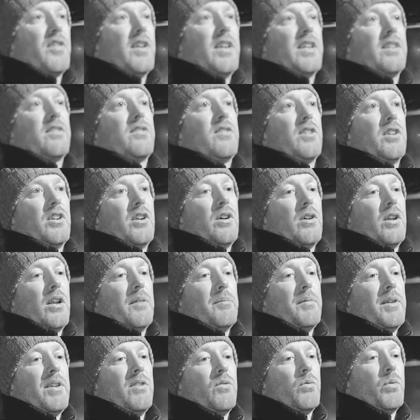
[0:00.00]
things, you know. I
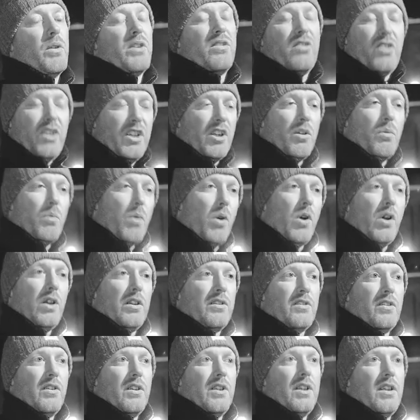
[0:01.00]
mean, we see the
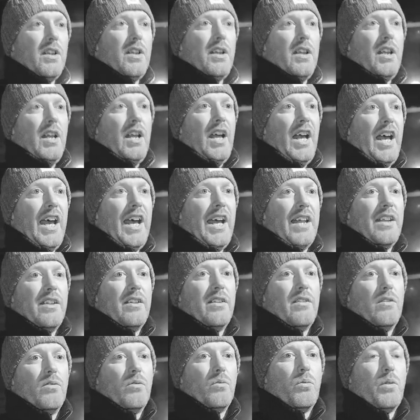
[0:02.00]
world
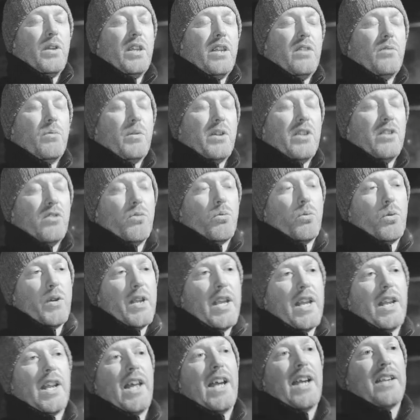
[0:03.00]
and we
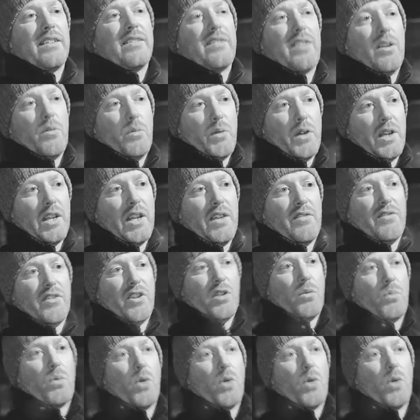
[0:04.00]
realize that we live in a